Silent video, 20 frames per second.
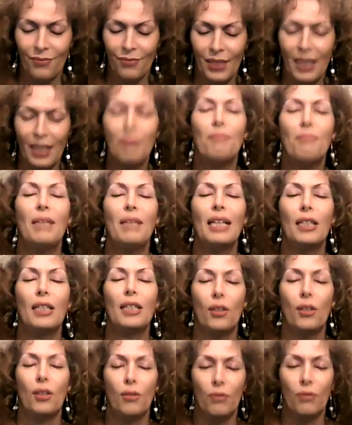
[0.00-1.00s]
and
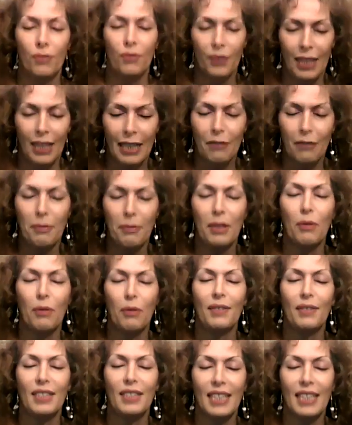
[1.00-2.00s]
mellow, for lack of a better way
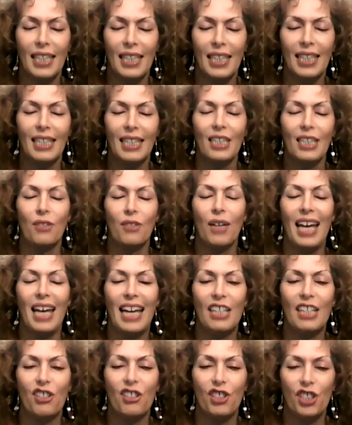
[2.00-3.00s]
of saying it,
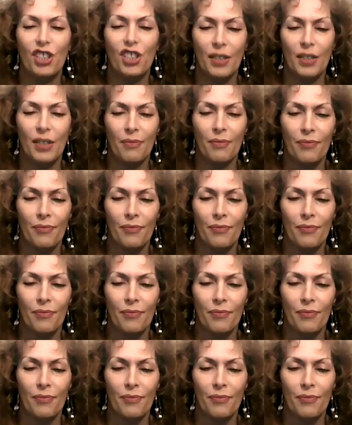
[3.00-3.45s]
energy,